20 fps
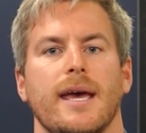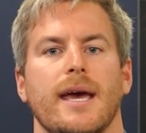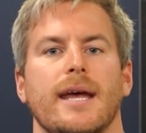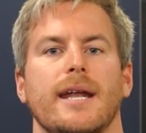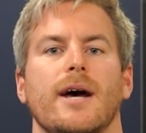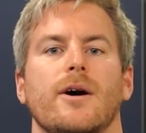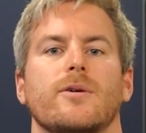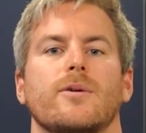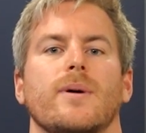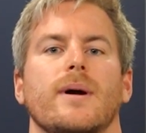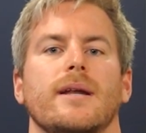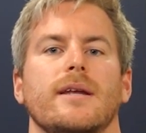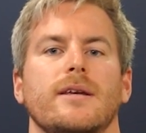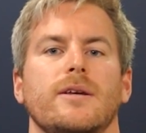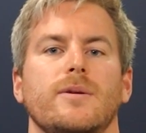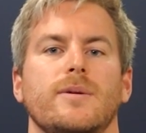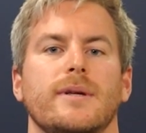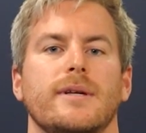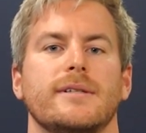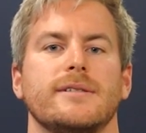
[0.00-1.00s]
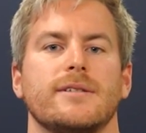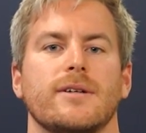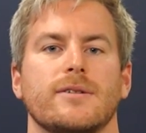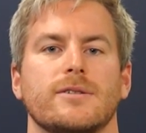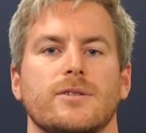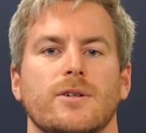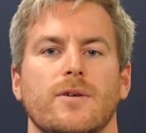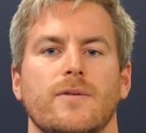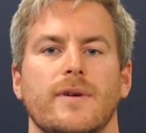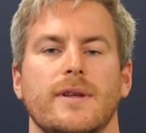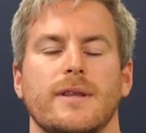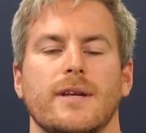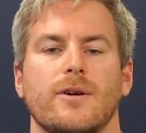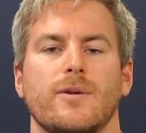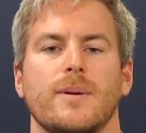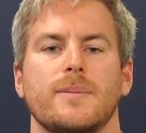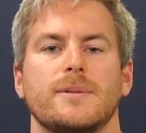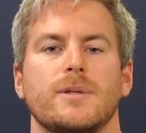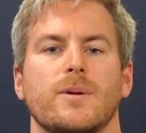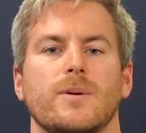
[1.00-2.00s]
and how credit unions are serving the
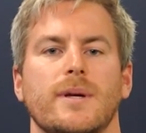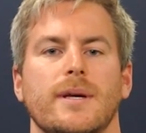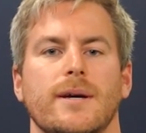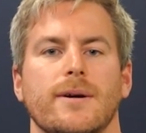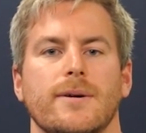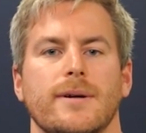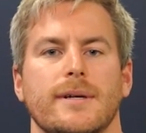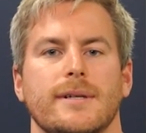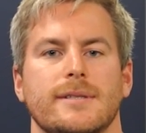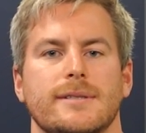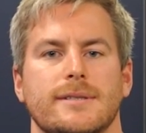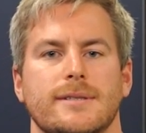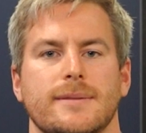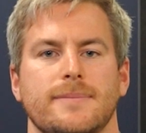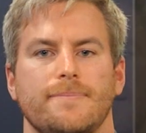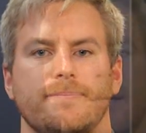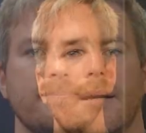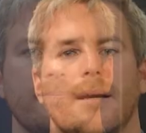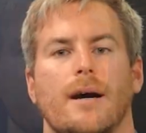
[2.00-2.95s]
crypto-curious.